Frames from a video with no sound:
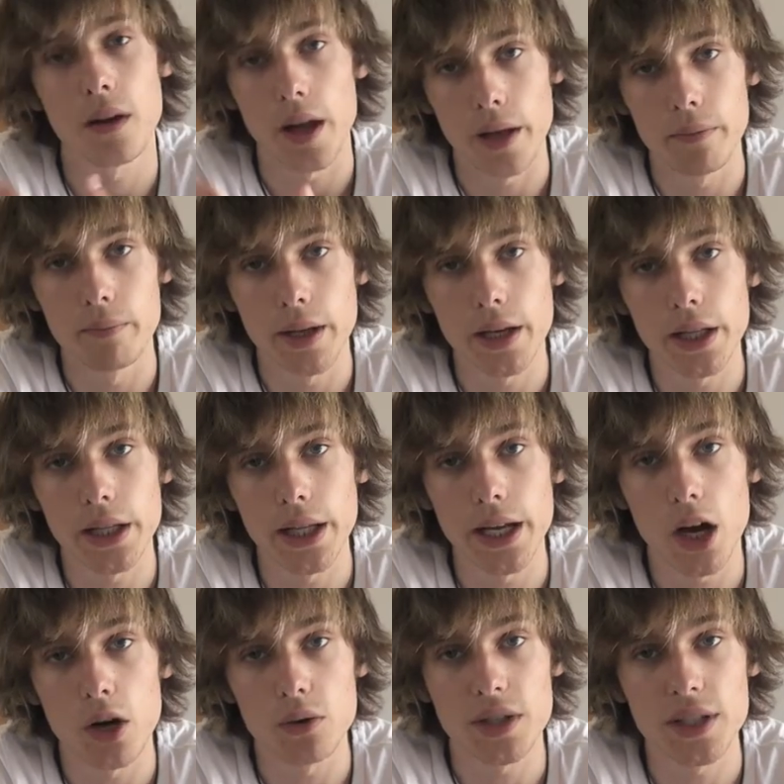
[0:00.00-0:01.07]
admittedly
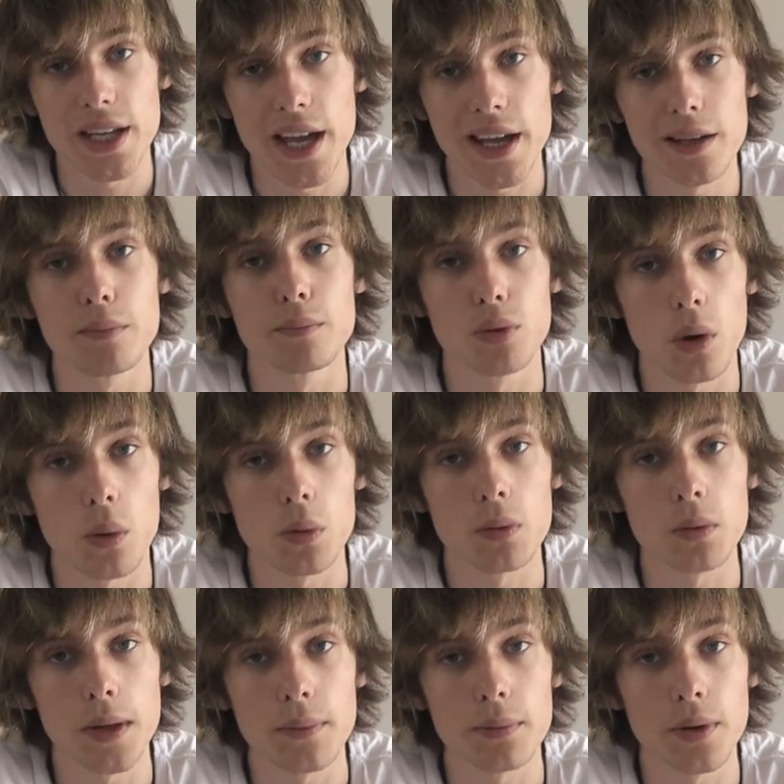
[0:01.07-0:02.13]
I was 10 and
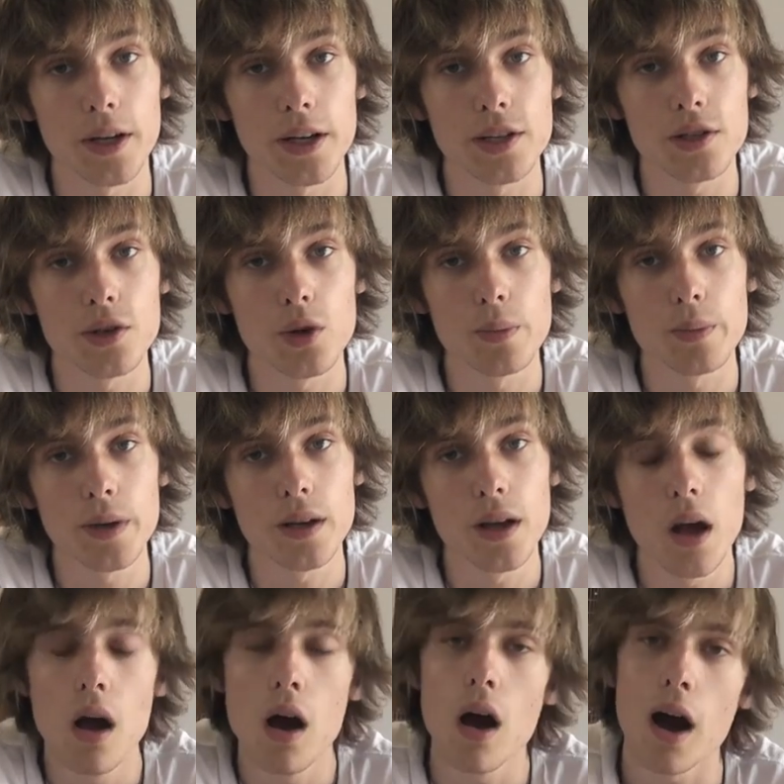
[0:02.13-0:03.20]
probably pretty stupid,
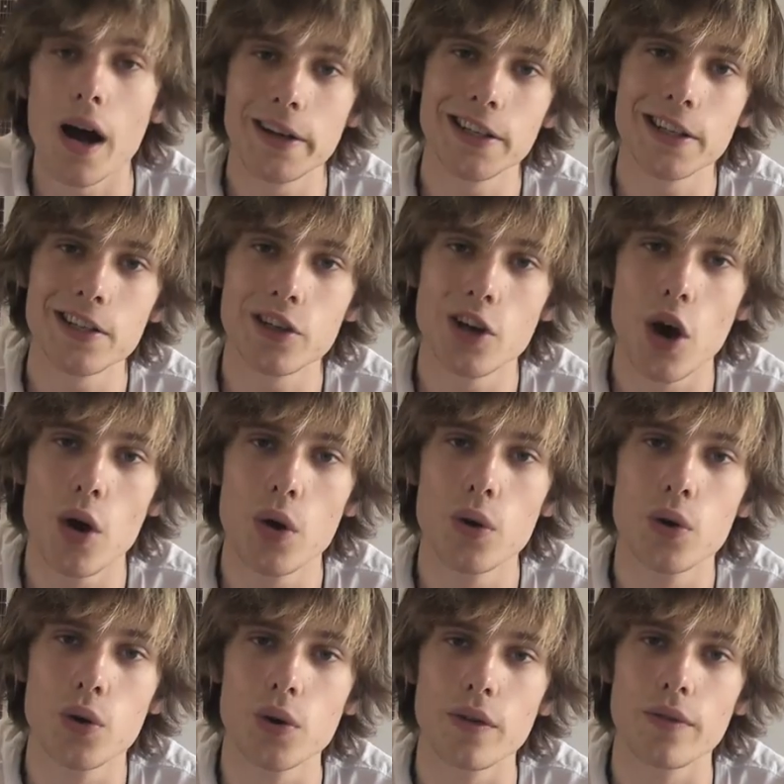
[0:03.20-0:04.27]
I didn't know
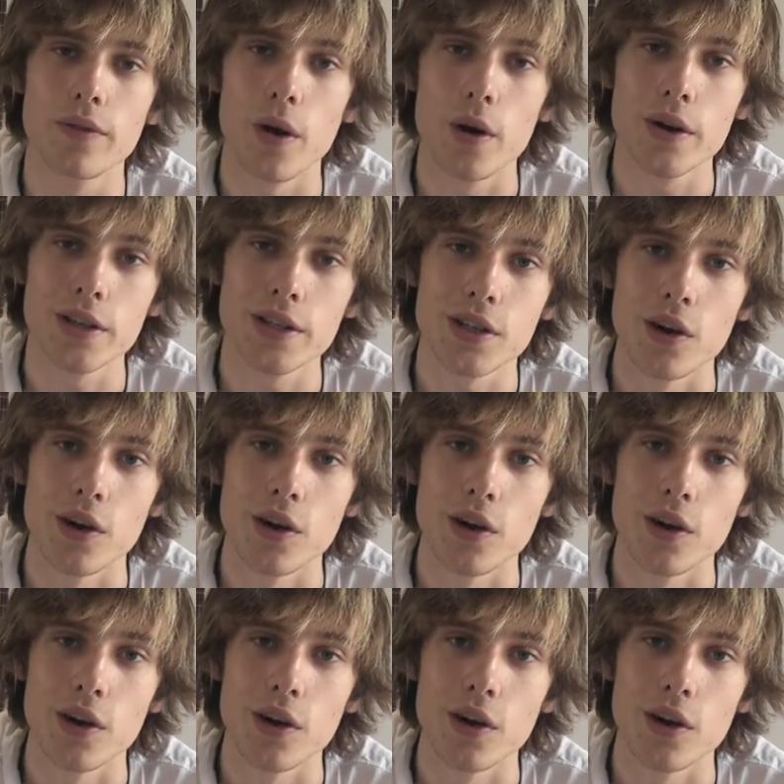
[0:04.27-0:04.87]
who to focus